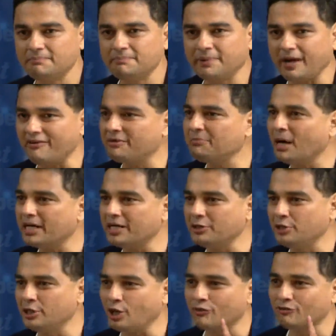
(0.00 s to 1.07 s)
private market
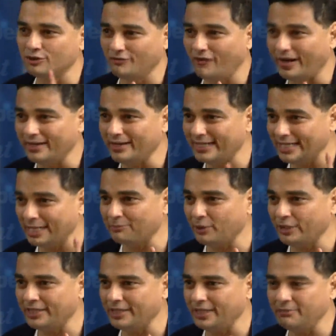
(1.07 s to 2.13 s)
unicorn was 1 at that
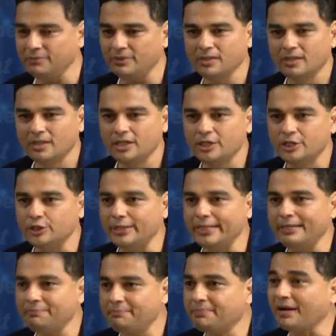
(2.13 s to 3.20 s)
point in time.
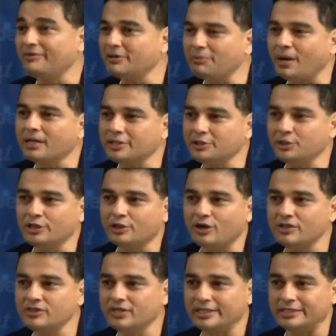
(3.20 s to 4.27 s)
Today, private market
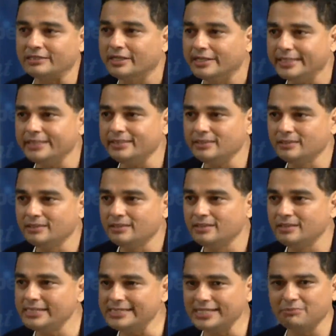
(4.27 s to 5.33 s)
unicorns are 30,
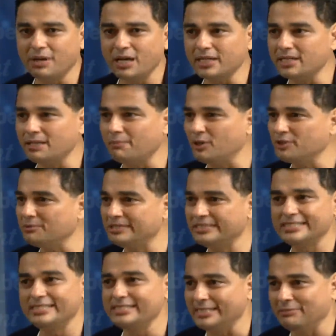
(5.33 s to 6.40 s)
listed market are possibly
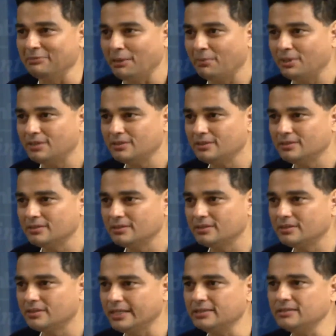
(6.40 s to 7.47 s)
just the same number.
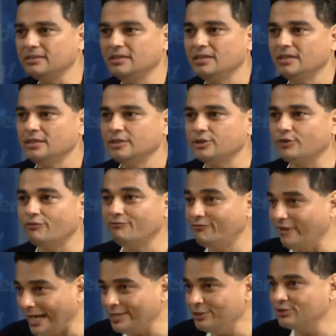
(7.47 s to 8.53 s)
Yeah. So
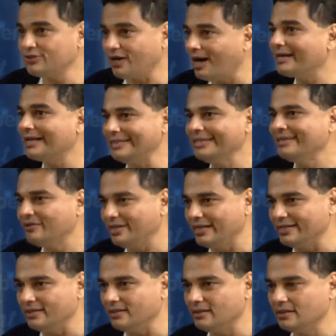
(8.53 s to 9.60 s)
values are getting
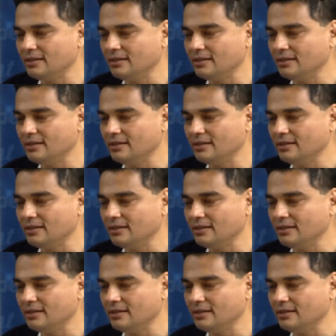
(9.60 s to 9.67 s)
created.